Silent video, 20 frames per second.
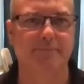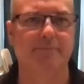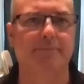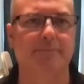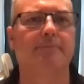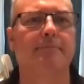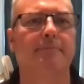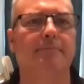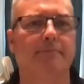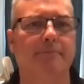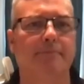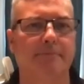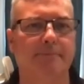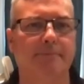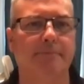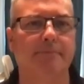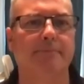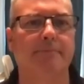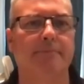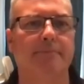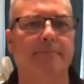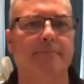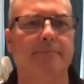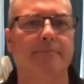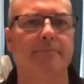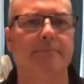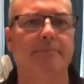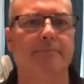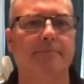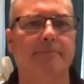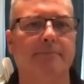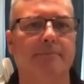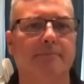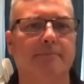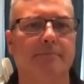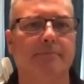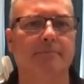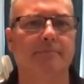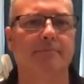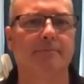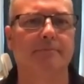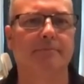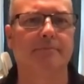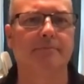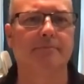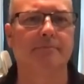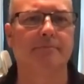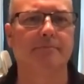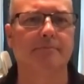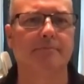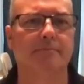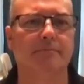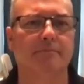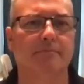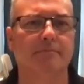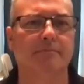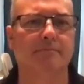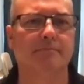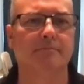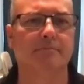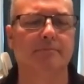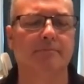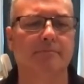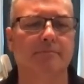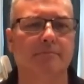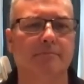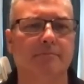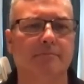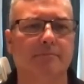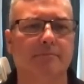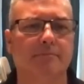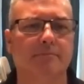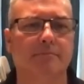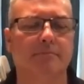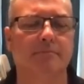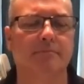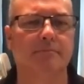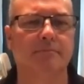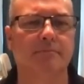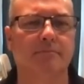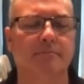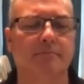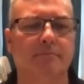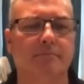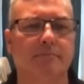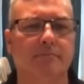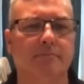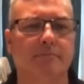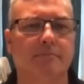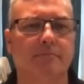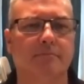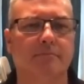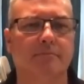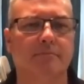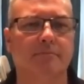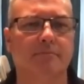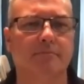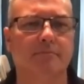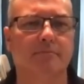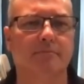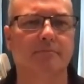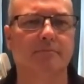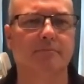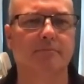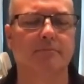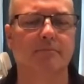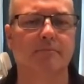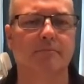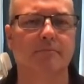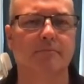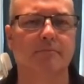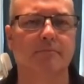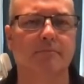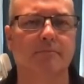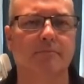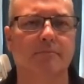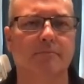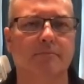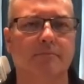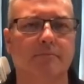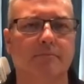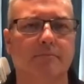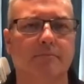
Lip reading: No words are spoken by the person on screen.